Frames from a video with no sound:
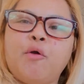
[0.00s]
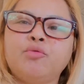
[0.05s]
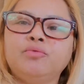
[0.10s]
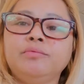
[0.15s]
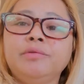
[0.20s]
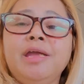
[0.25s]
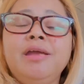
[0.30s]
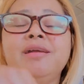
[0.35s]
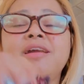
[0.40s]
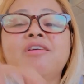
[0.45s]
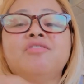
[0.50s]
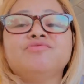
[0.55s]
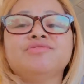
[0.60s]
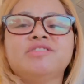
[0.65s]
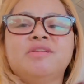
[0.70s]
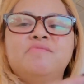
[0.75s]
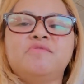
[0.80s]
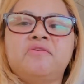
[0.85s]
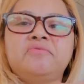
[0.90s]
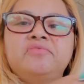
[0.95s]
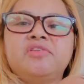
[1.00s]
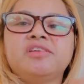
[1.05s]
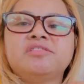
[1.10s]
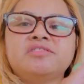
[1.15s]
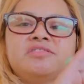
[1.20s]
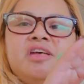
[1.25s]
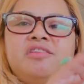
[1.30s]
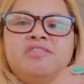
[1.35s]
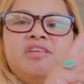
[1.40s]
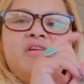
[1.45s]
take out some of the
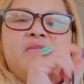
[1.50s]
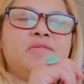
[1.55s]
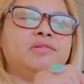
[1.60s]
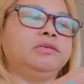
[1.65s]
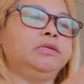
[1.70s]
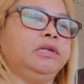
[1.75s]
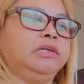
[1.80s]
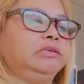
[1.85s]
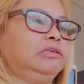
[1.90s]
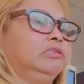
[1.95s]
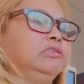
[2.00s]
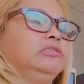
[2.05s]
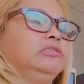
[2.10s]
stud and